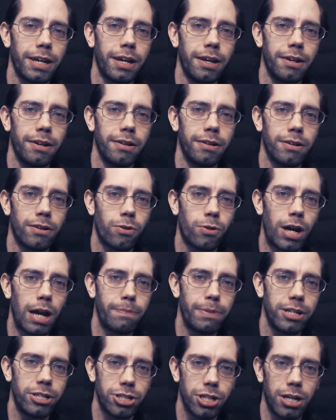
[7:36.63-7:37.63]
in
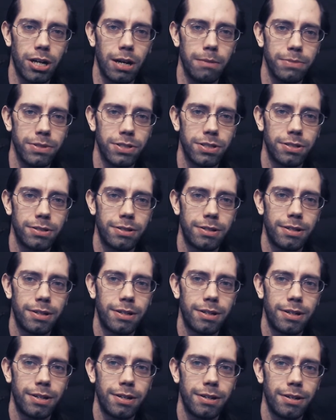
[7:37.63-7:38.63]
crappy jobs
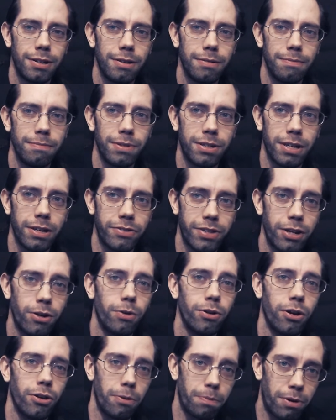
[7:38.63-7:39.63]
because they
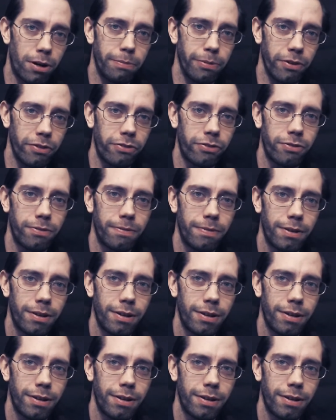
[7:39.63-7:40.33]
don't know their purpose.